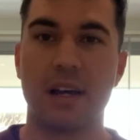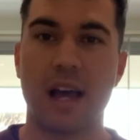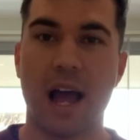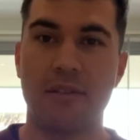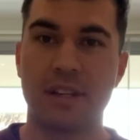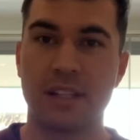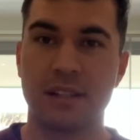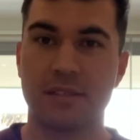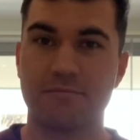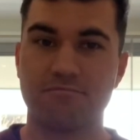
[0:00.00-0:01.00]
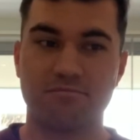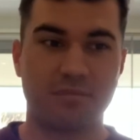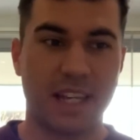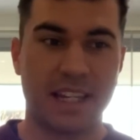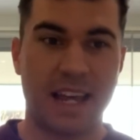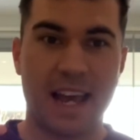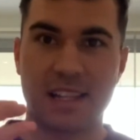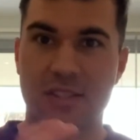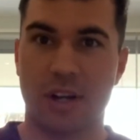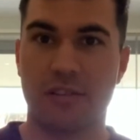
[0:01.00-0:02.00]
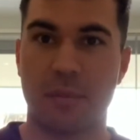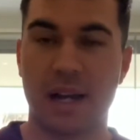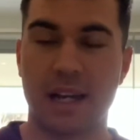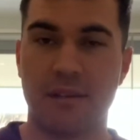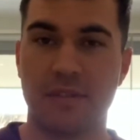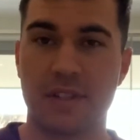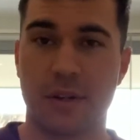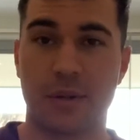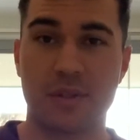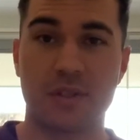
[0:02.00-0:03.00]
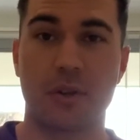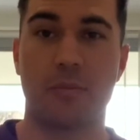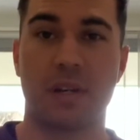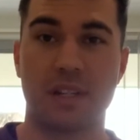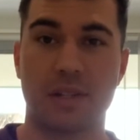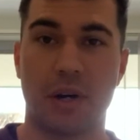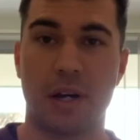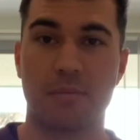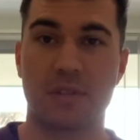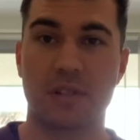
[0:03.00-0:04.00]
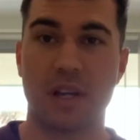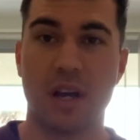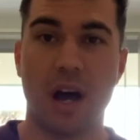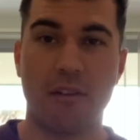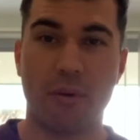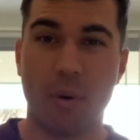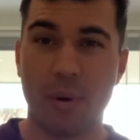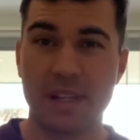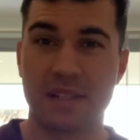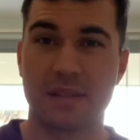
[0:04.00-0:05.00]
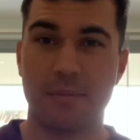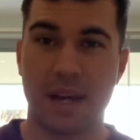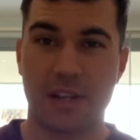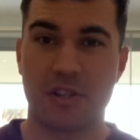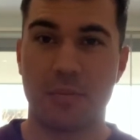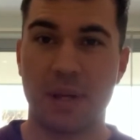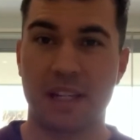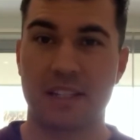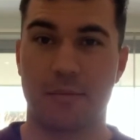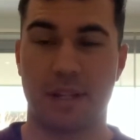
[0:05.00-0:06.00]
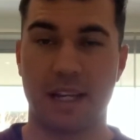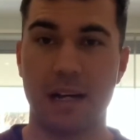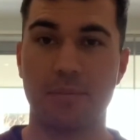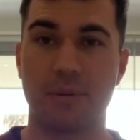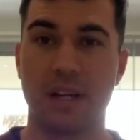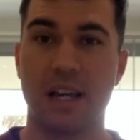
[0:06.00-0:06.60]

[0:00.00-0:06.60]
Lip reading: Having been outside of my comfort zone so many times, I've always managed to pick something up,